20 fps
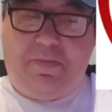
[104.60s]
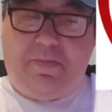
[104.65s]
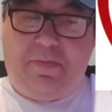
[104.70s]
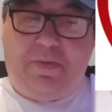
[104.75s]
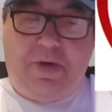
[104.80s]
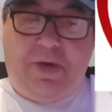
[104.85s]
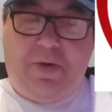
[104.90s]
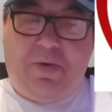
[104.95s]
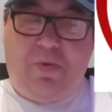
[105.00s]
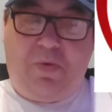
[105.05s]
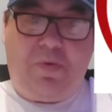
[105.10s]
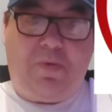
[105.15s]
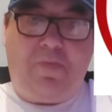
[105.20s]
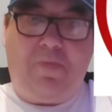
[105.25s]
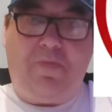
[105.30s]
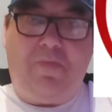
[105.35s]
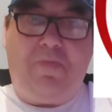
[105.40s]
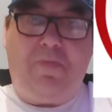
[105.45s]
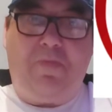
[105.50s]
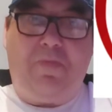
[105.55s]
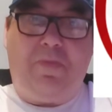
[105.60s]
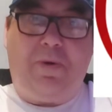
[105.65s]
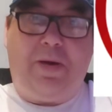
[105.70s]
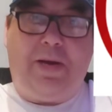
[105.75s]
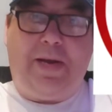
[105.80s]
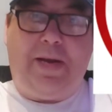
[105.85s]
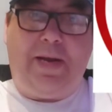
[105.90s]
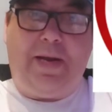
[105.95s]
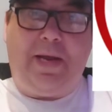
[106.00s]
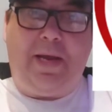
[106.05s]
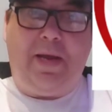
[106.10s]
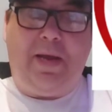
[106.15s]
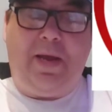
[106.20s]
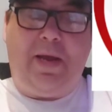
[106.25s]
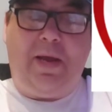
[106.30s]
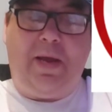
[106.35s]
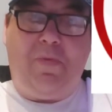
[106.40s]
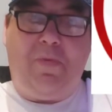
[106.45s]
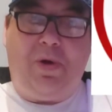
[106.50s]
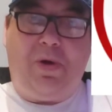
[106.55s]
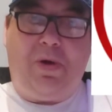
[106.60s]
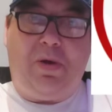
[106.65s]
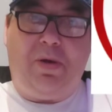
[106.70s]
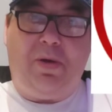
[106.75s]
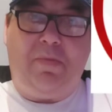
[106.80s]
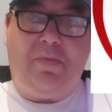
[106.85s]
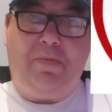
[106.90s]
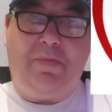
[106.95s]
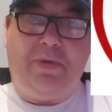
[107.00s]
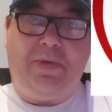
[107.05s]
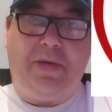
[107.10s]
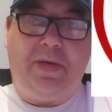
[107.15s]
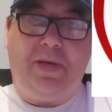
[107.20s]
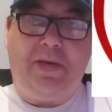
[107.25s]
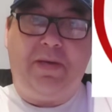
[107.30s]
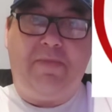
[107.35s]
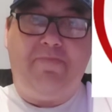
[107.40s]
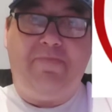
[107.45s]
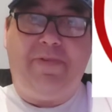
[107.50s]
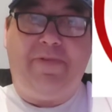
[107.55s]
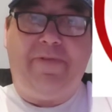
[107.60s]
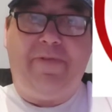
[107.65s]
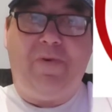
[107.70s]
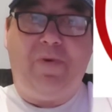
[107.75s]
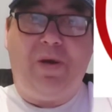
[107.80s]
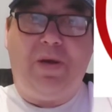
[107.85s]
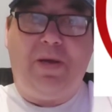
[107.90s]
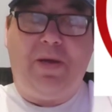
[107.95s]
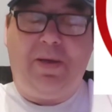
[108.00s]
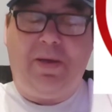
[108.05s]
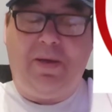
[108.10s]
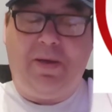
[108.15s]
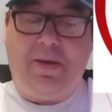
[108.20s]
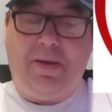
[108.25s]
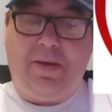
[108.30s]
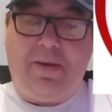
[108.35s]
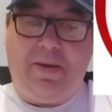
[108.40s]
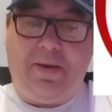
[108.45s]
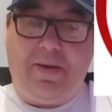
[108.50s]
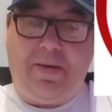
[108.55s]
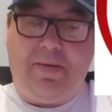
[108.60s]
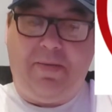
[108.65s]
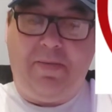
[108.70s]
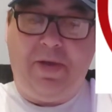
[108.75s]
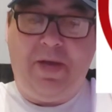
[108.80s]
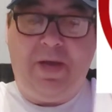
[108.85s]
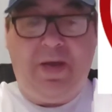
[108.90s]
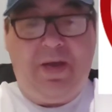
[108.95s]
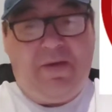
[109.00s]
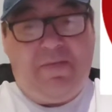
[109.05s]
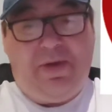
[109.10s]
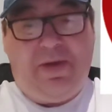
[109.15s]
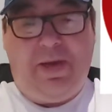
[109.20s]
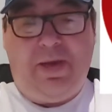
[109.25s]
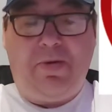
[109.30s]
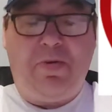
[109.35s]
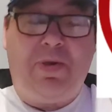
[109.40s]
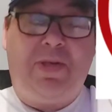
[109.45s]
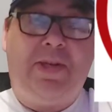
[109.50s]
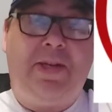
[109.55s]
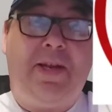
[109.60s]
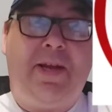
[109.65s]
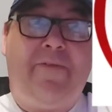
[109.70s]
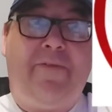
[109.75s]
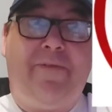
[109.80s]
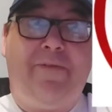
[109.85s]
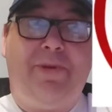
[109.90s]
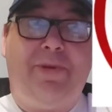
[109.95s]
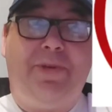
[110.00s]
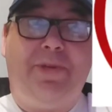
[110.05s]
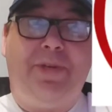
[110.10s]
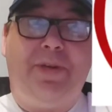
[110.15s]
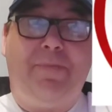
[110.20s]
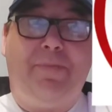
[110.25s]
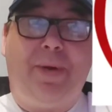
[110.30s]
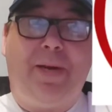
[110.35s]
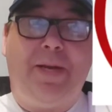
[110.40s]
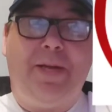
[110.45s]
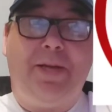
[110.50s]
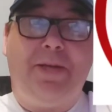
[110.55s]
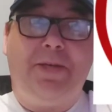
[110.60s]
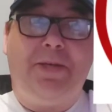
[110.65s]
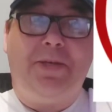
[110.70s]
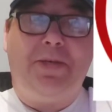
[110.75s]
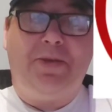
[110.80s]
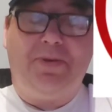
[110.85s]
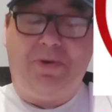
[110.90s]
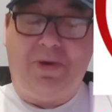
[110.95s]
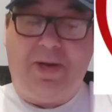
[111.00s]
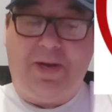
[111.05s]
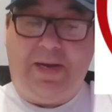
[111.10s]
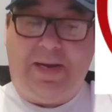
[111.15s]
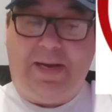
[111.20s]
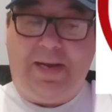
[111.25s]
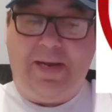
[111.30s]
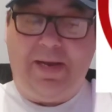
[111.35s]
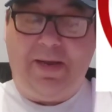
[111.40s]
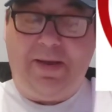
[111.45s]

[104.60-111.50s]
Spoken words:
No, like he was season before, but you can say that for most of the players, really.